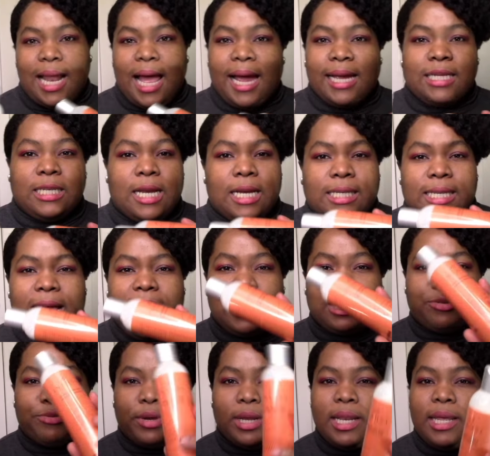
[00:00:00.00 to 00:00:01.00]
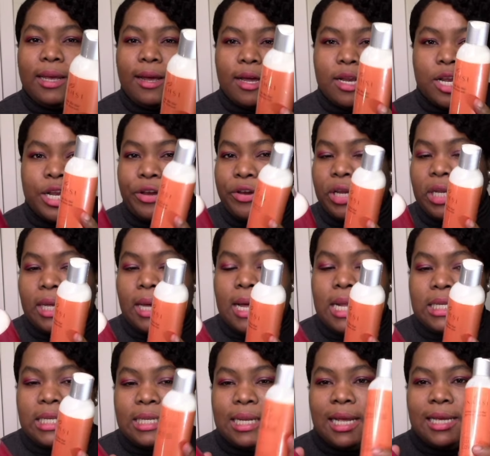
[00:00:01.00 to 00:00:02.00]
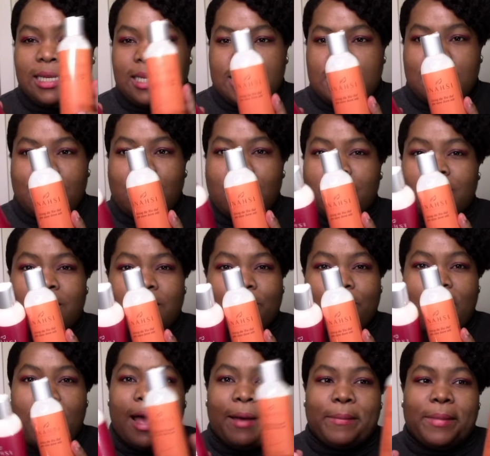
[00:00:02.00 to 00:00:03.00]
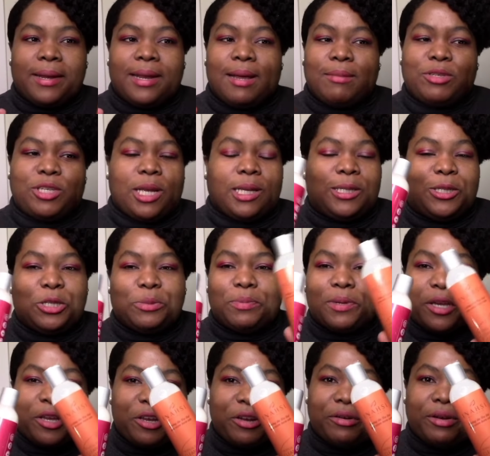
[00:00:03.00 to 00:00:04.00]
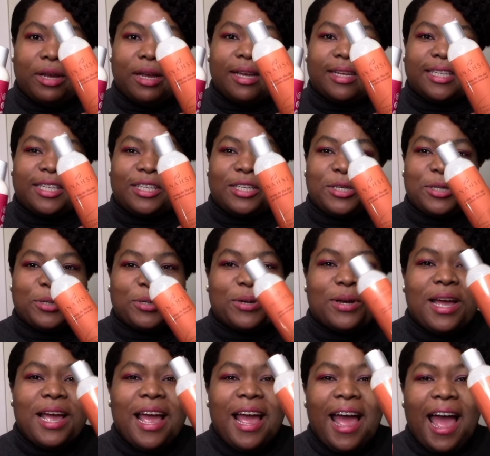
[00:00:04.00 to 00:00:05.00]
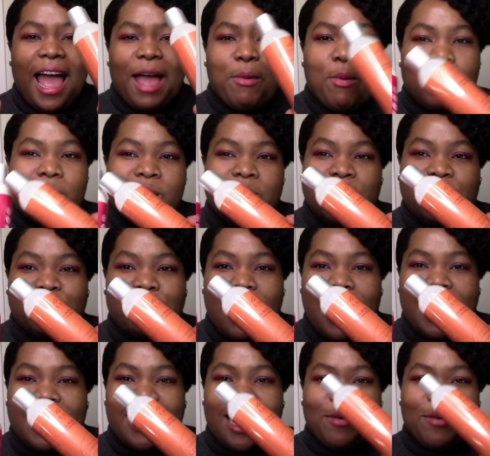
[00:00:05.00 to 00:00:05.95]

line just has really good ingredients, and I see it on Instagram and I'm just super curious, so I wanted to try it.